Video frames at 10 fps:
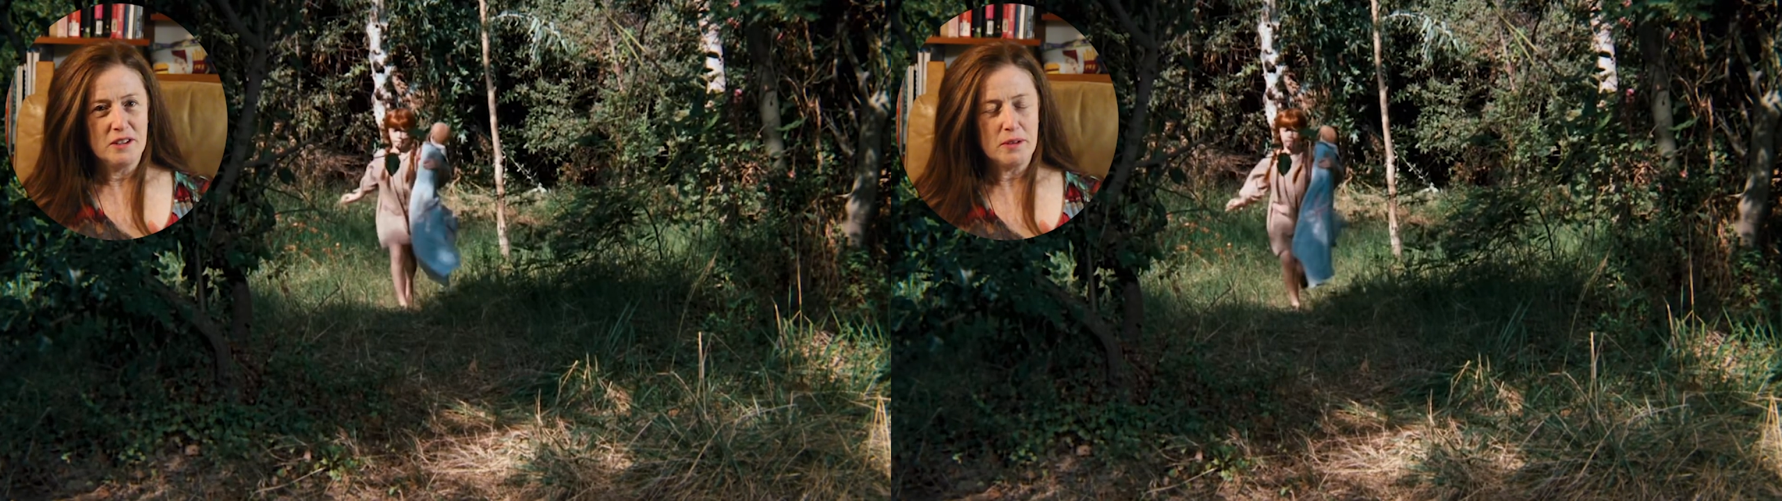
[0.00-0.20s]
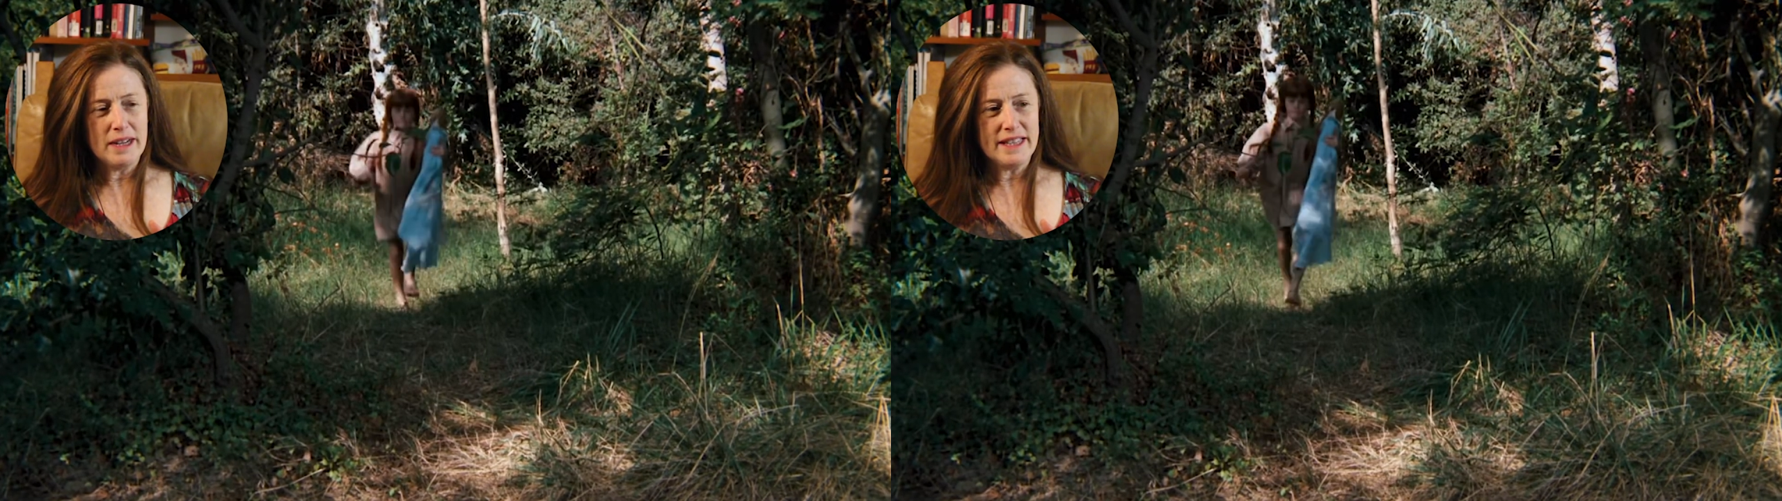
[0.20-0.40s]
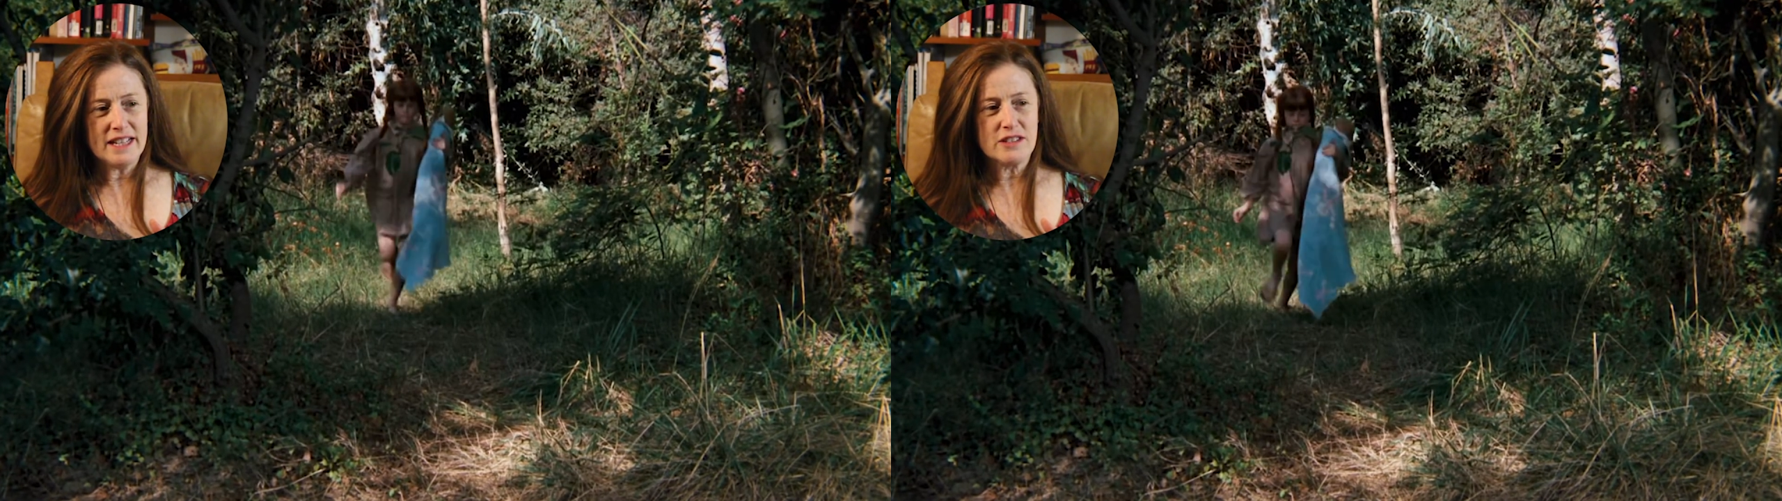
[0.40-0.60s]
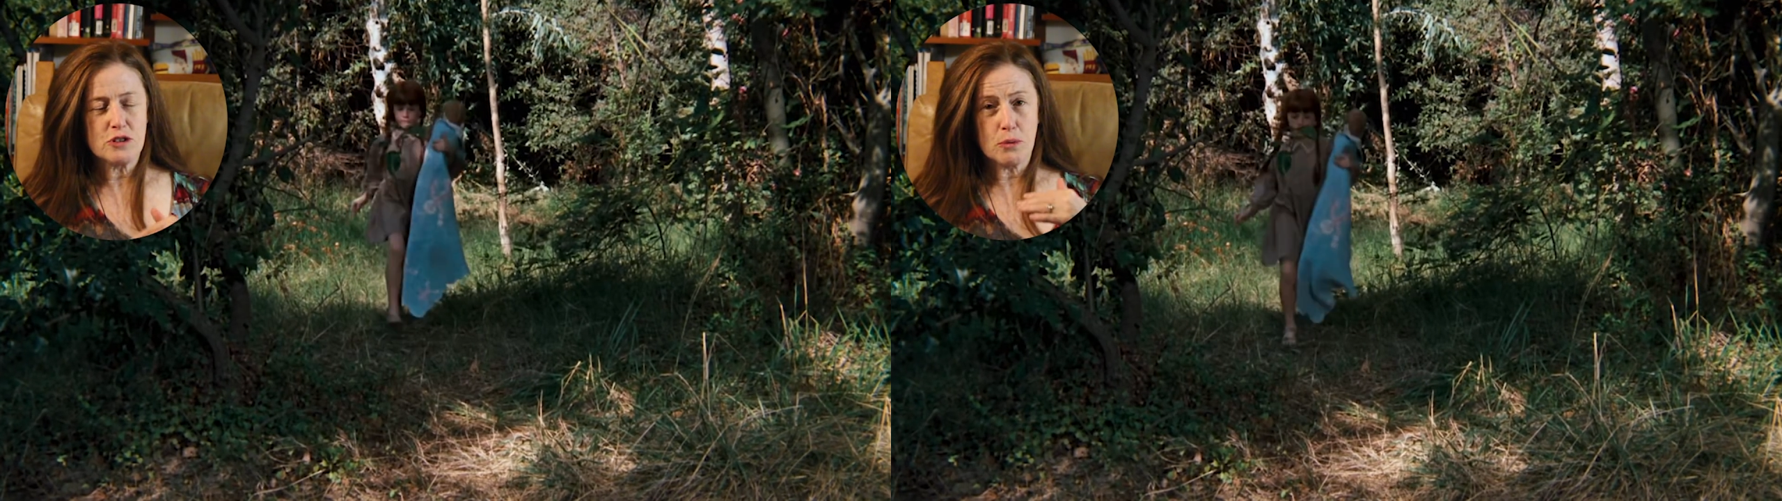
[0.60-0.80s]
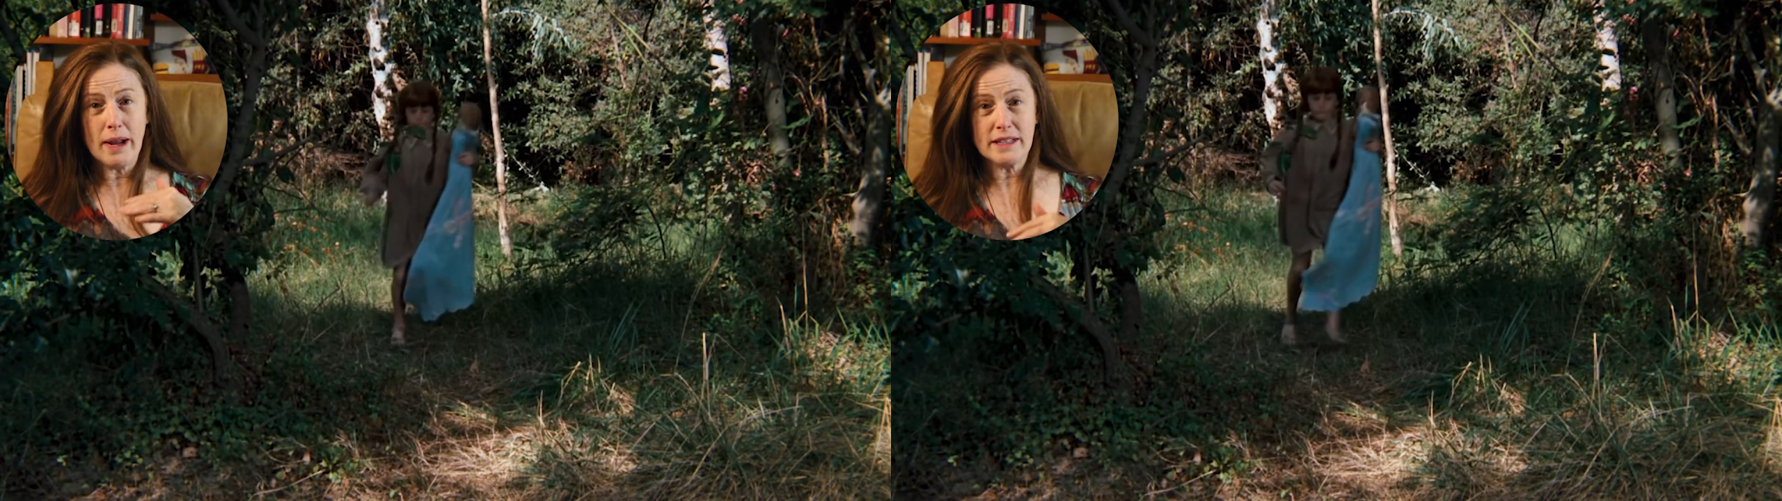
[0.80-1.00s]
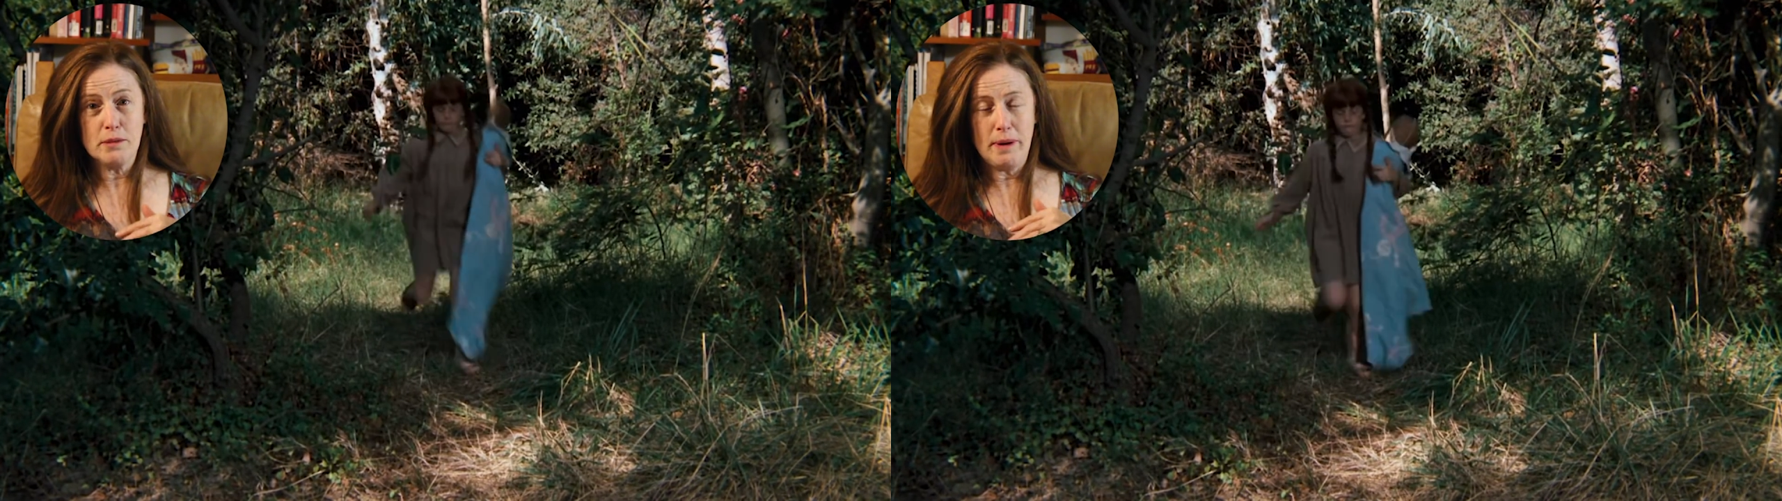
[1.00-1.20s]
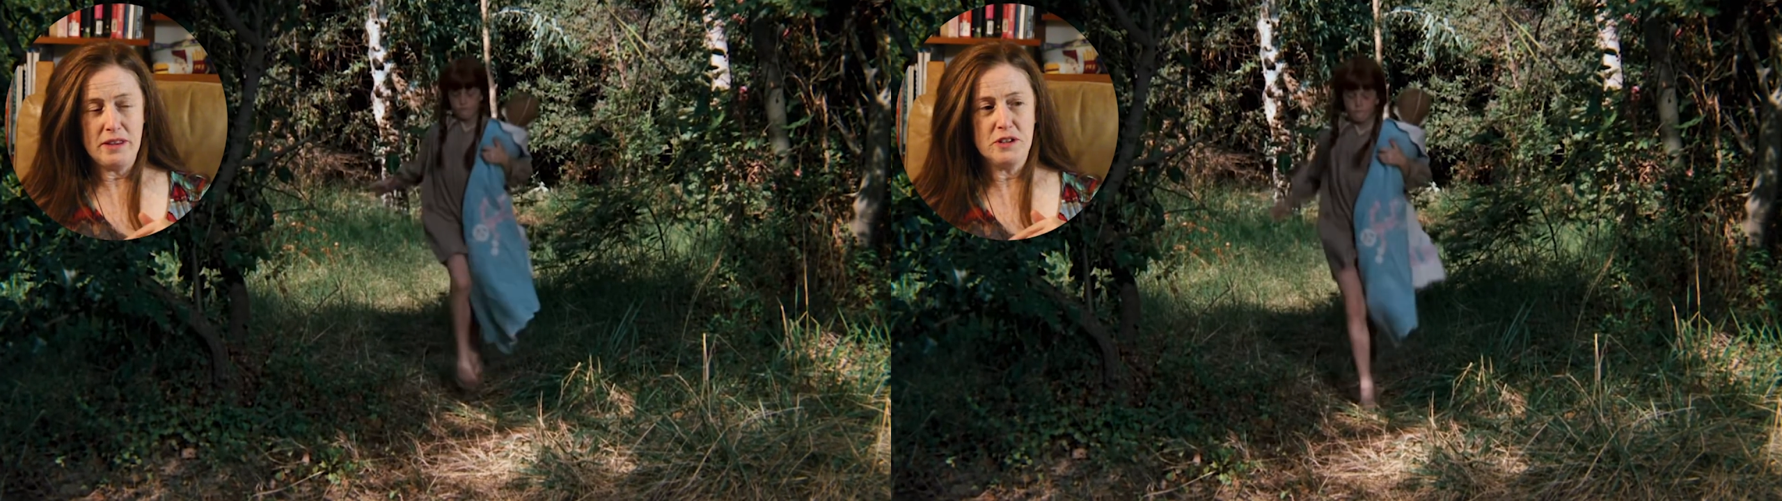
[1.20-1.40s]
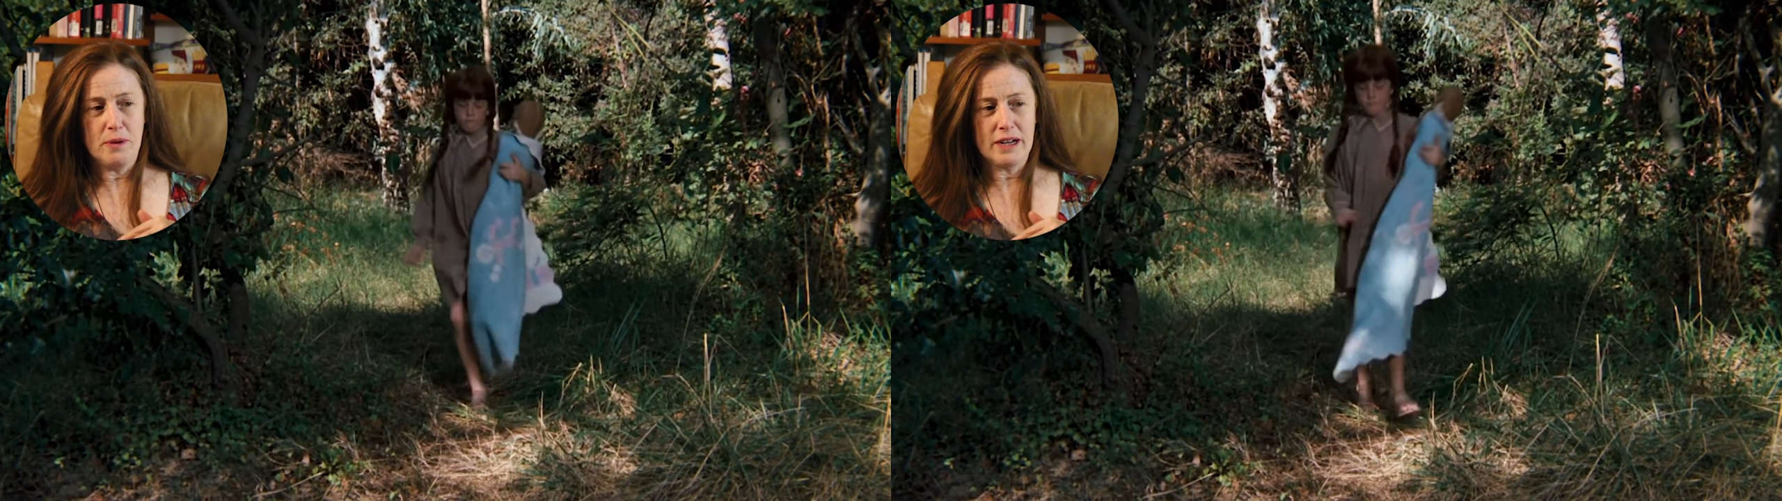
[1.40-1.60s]
Right? That's directed by
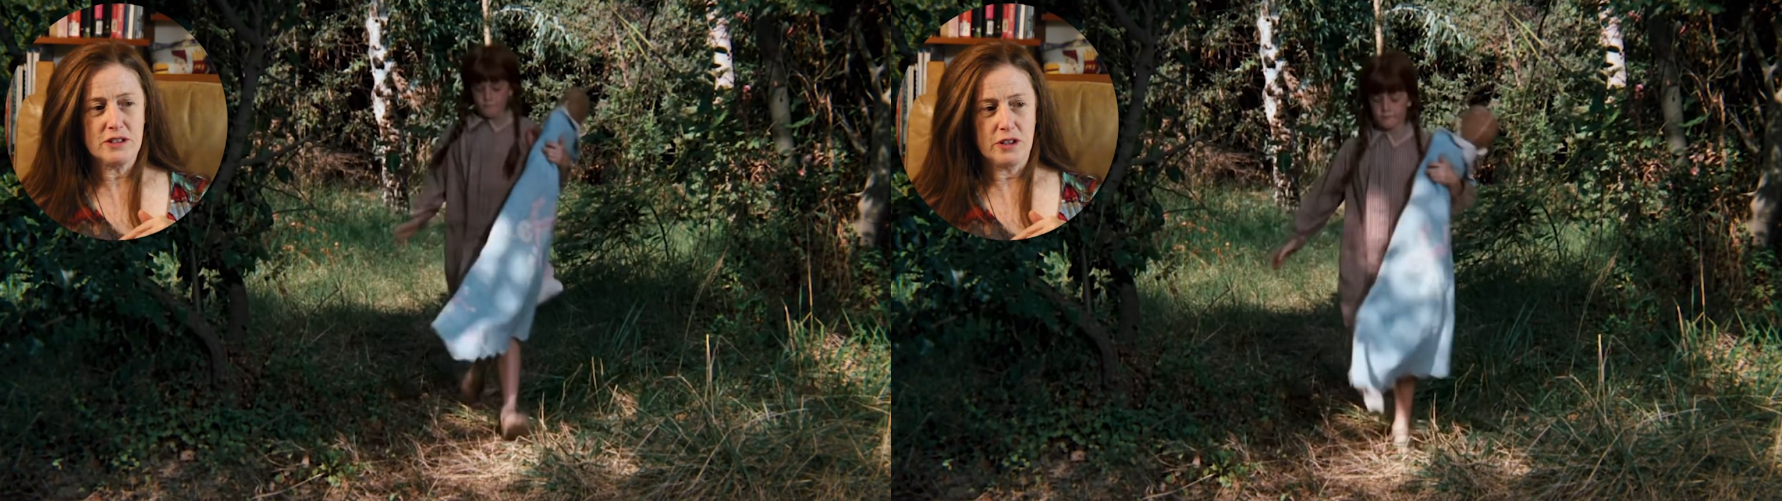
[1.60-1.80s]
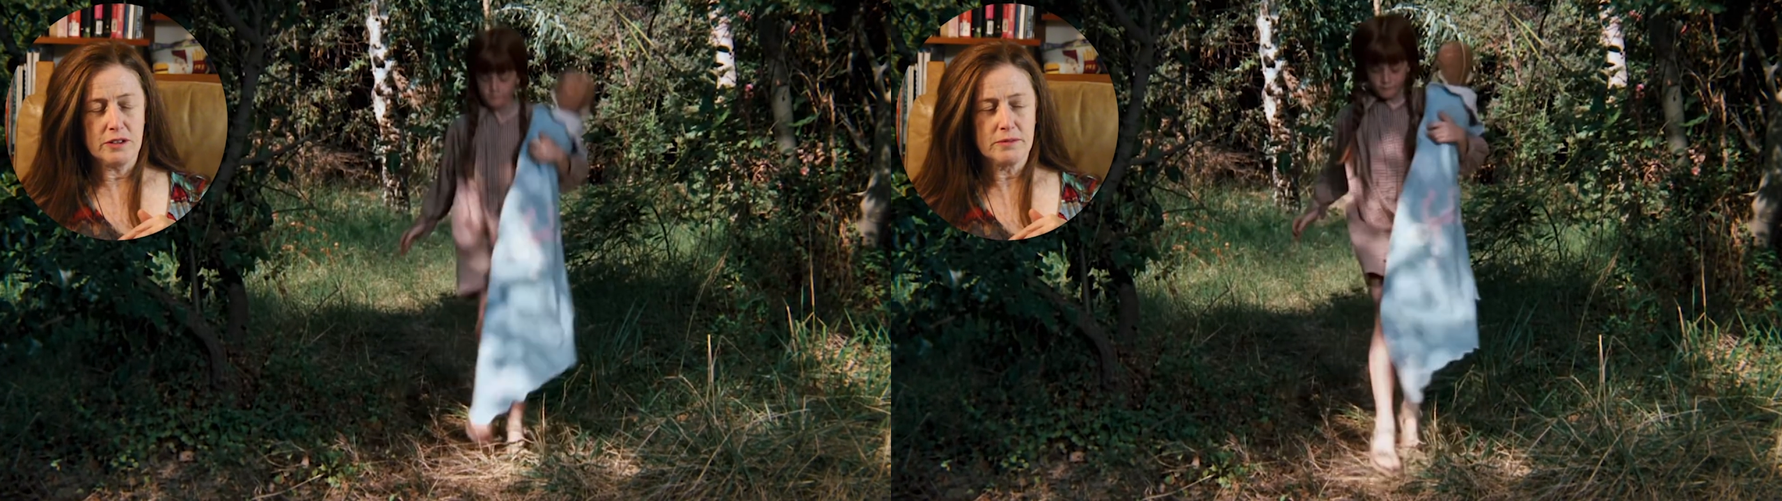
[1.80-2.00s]
the director.